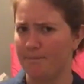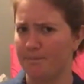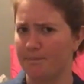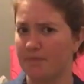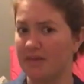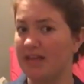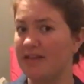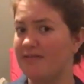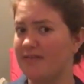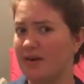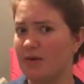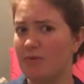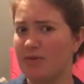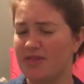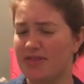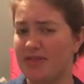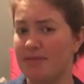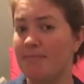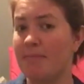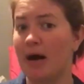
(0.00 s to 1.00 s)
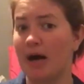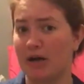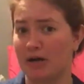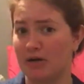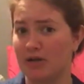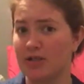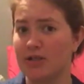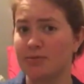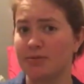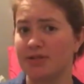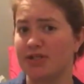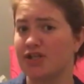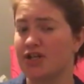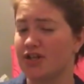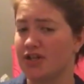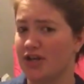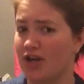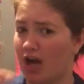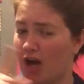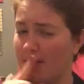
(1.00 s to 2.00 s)
living with the Muggles, which are
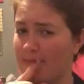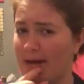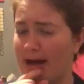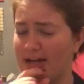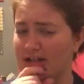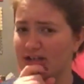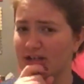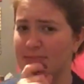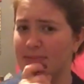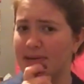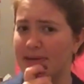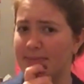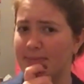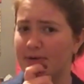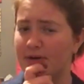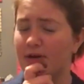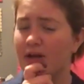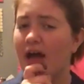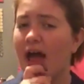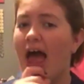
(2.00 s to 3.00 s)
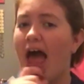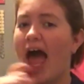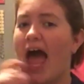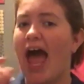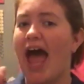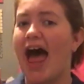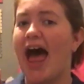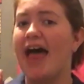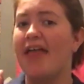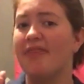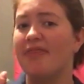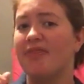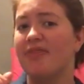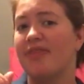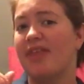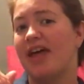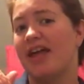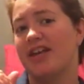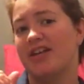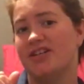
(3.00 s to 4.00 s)
the non-magic people, and
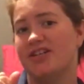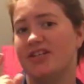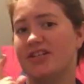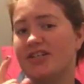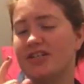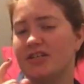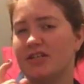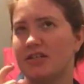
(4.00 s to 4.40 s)
then